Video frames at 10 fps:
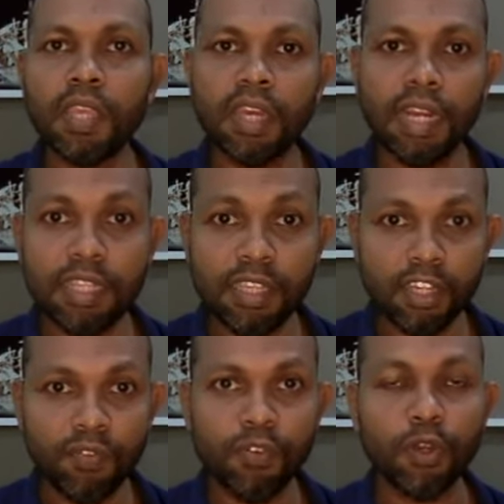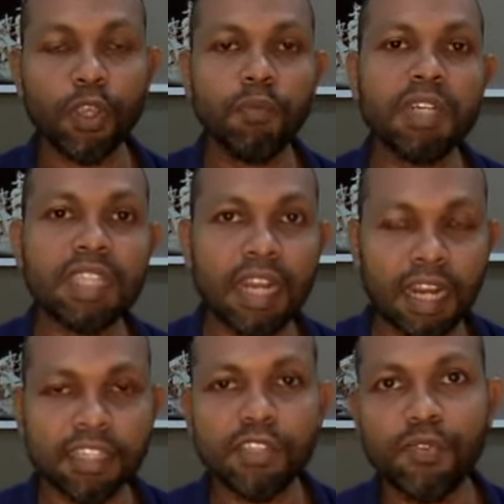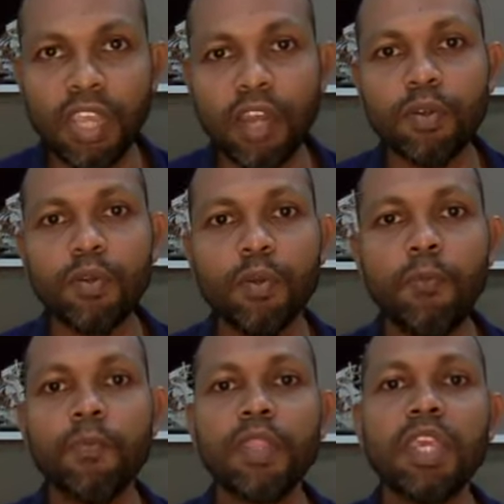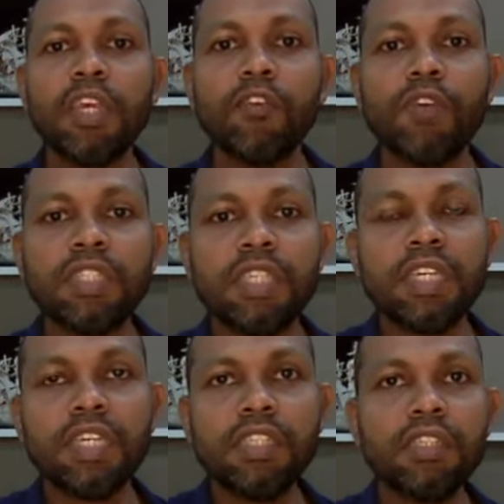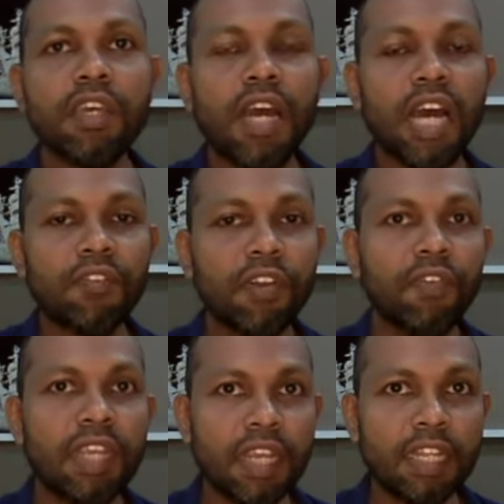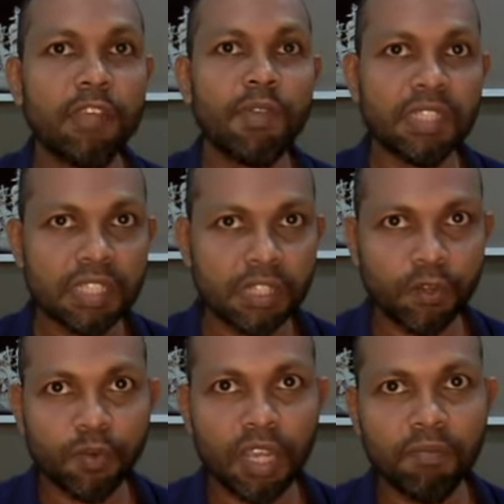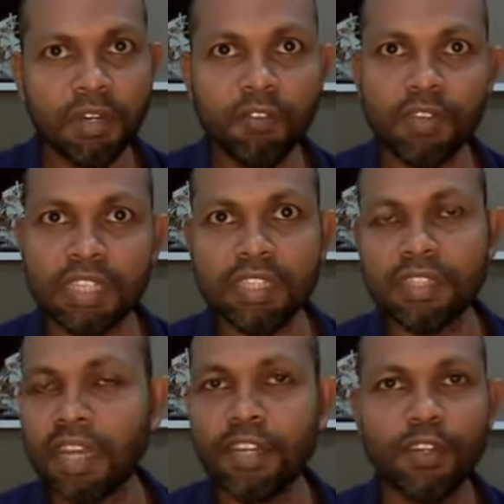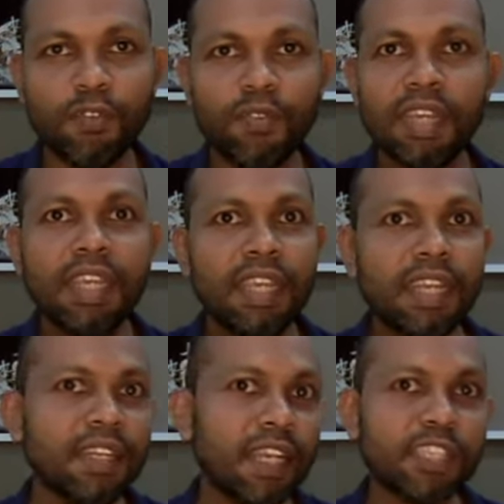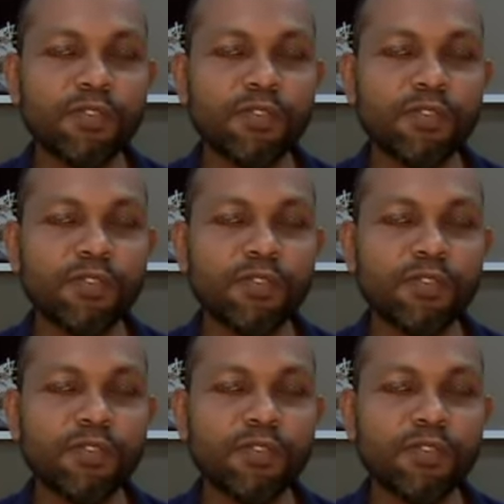another set of documents analysis we have to do. First thing is, after we get the business requirement, which is kind of in text